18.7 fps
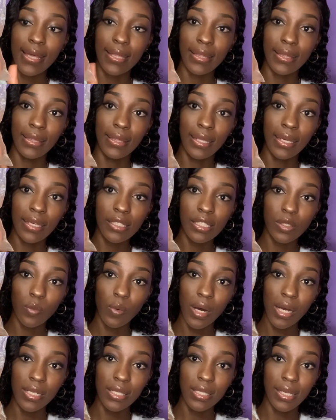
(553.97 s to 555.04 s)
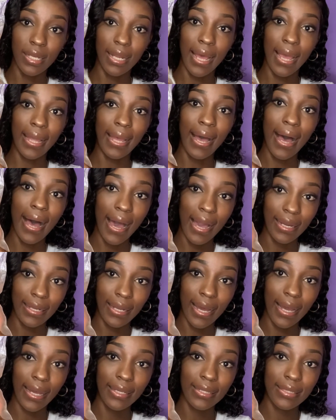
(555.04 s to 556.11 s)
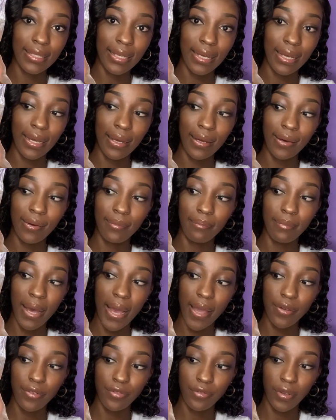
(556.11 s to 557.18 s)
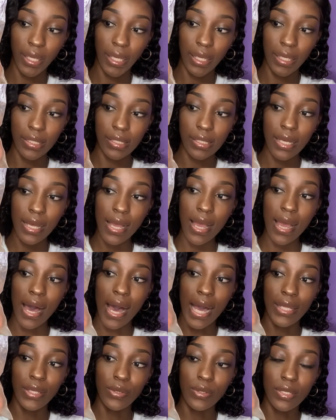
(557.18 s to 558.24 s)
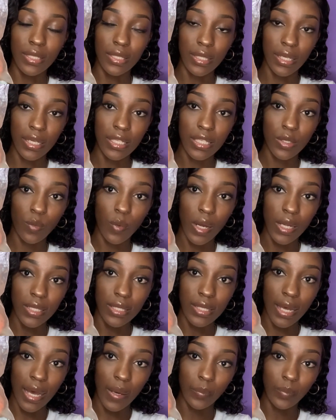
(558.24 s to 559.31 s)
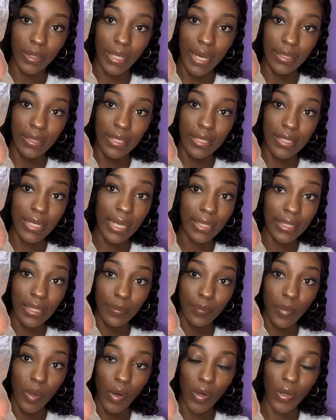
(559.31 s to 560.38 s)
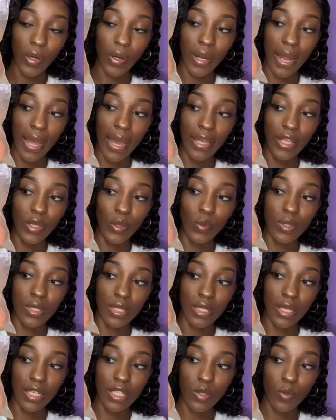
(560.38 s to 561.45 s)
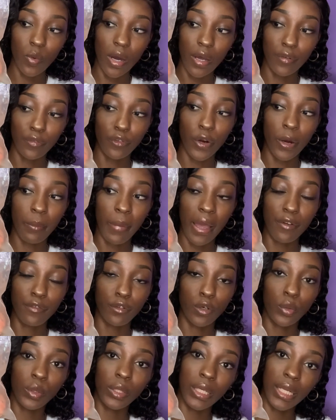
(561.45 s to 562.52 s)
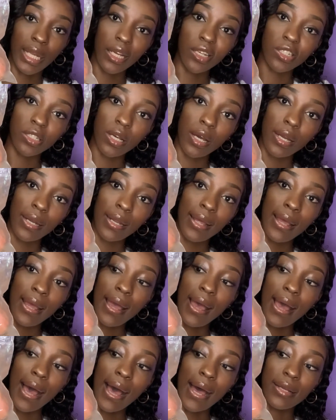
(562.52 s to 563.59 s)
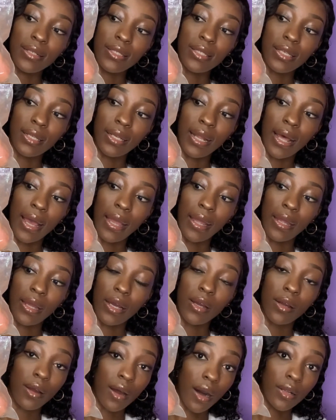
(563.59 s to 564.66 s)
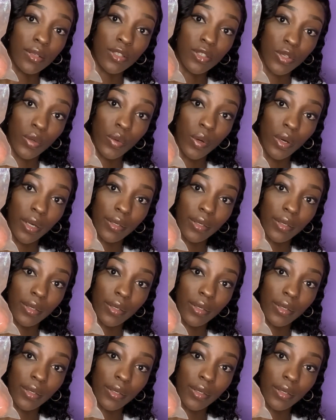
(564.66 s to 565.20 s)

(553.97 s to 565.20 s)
this one to like highlight my face. I use this one to apply the setting powder. I use this one for my foundation and to like contour.